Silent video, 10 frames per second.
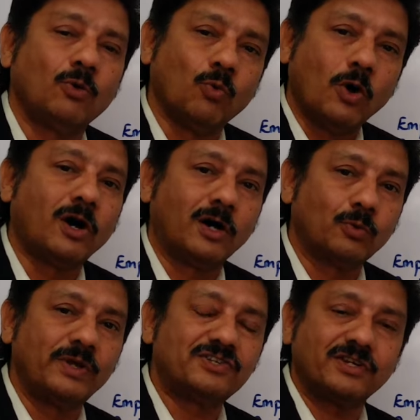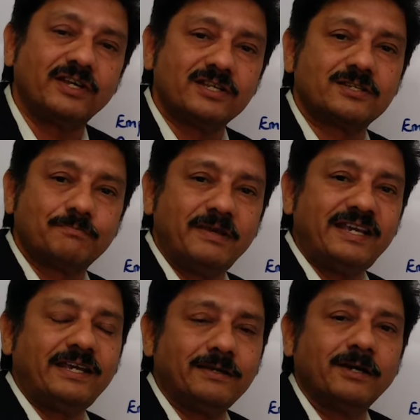war which is
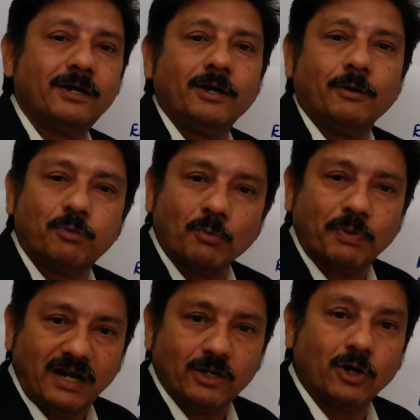being propelled,